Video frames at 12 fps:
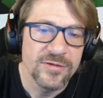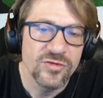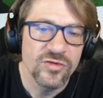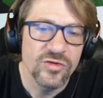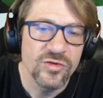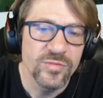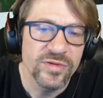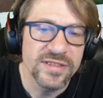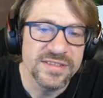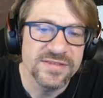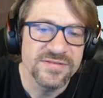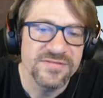Two
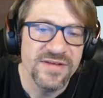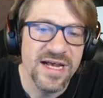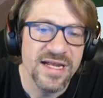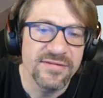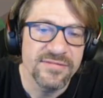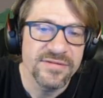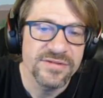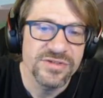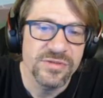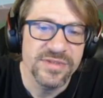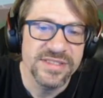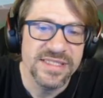plus five
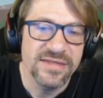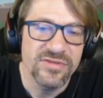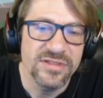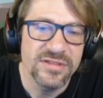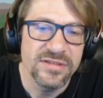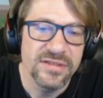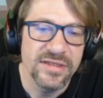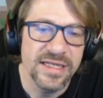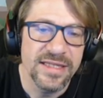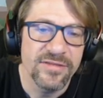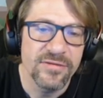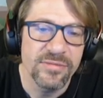should be seven,
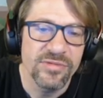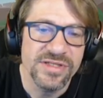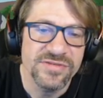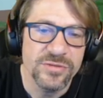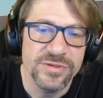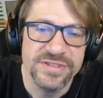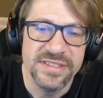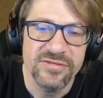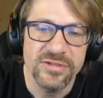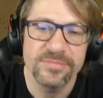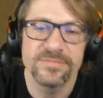and three plus four is seven.